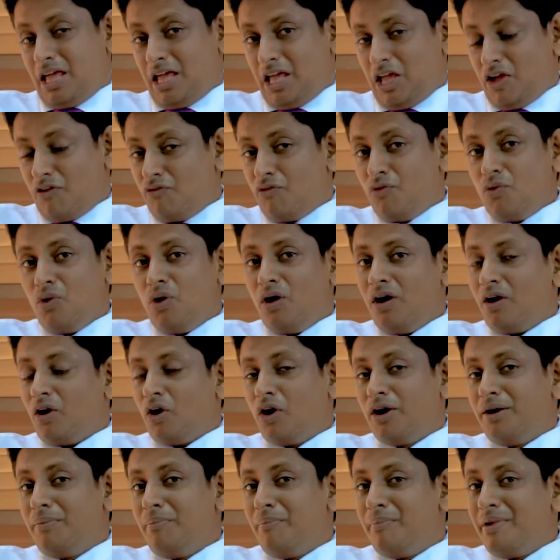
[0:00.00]
If you are
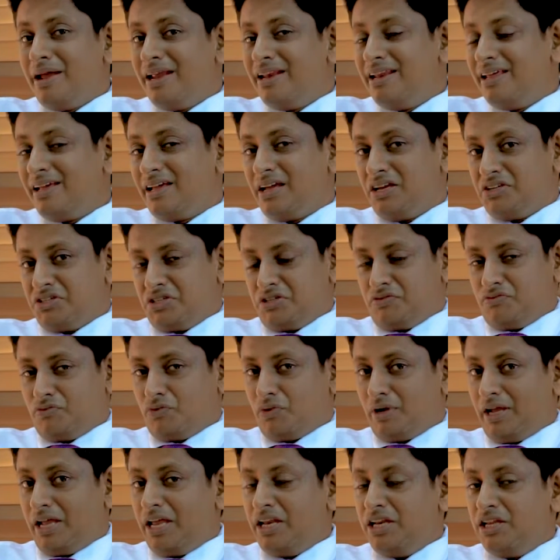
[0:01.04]
on medication for
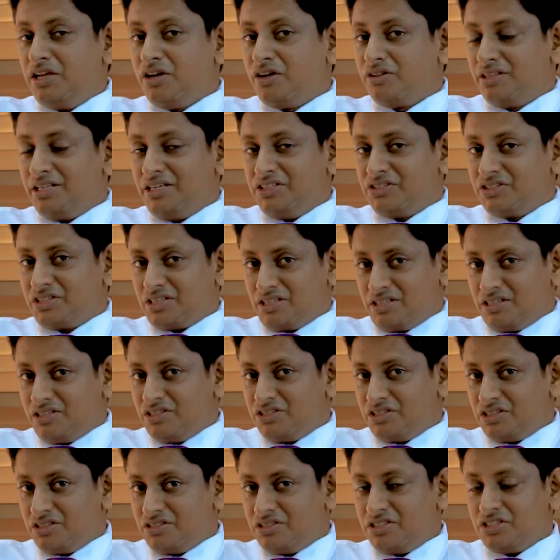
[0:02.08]
any of these
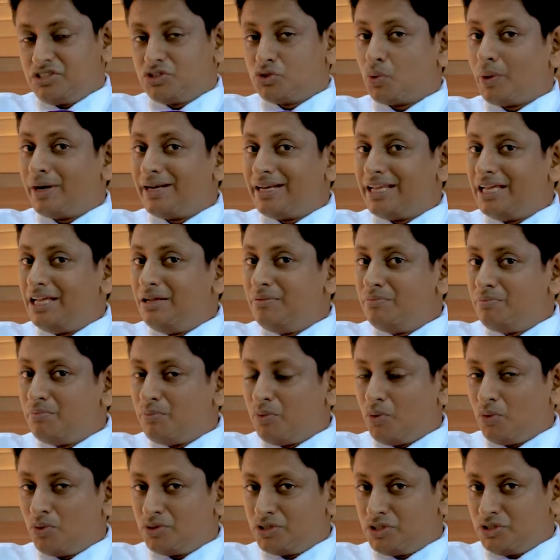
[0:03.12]
conditions, it's quite
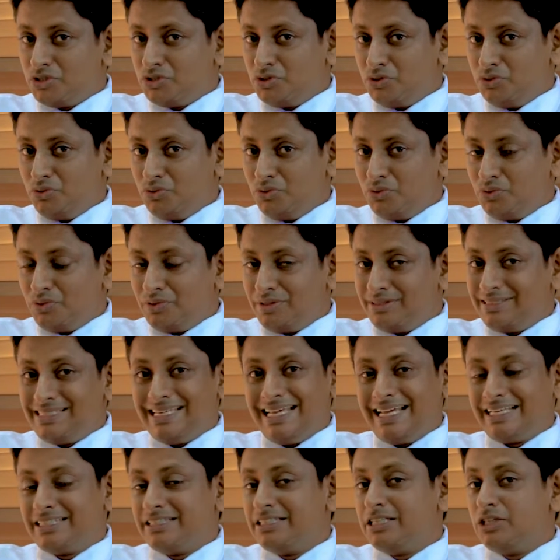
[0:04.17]
important to
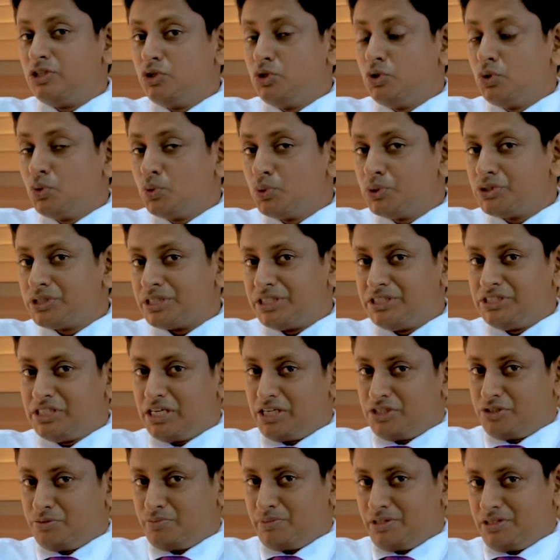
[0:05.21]
take the dose
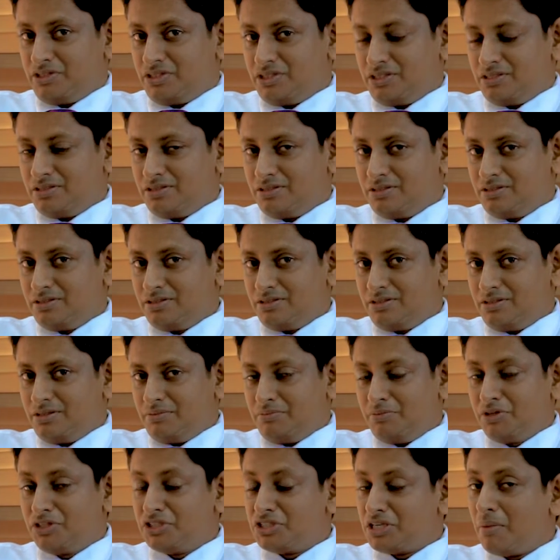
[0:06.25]
adjustments.
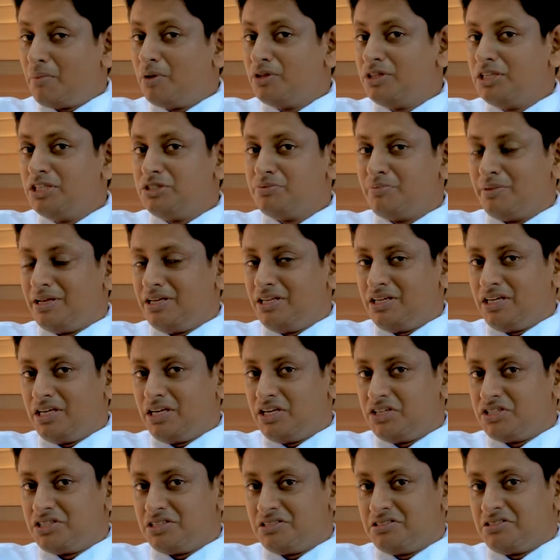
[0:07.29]
Some of these
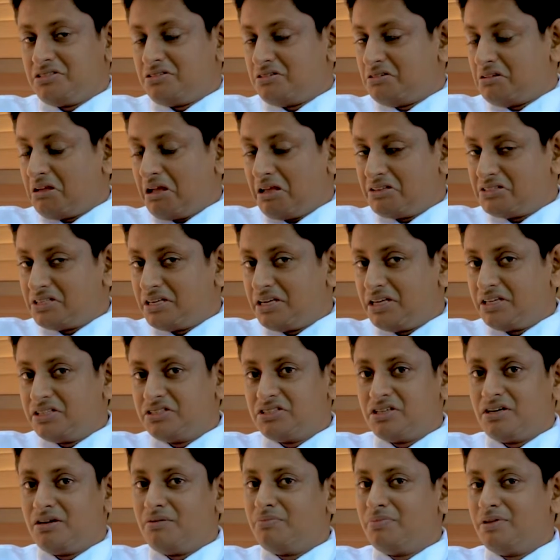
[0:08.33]
medications, as an
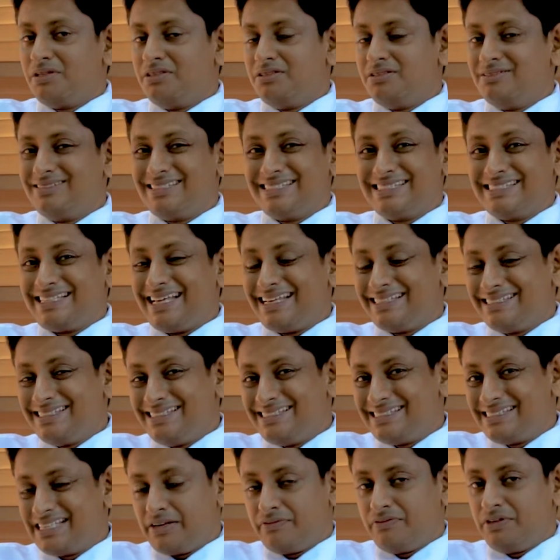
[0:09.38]
example,
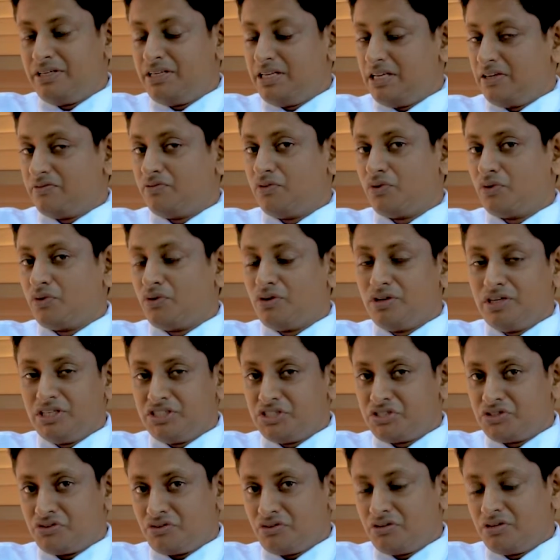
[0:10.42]
statins that we take for
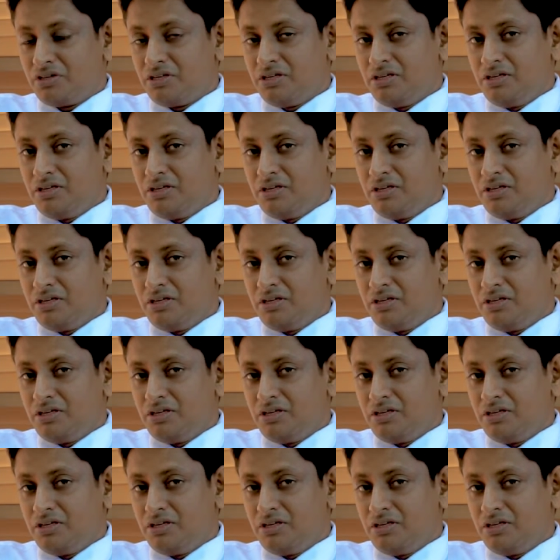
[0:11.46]
cholesterol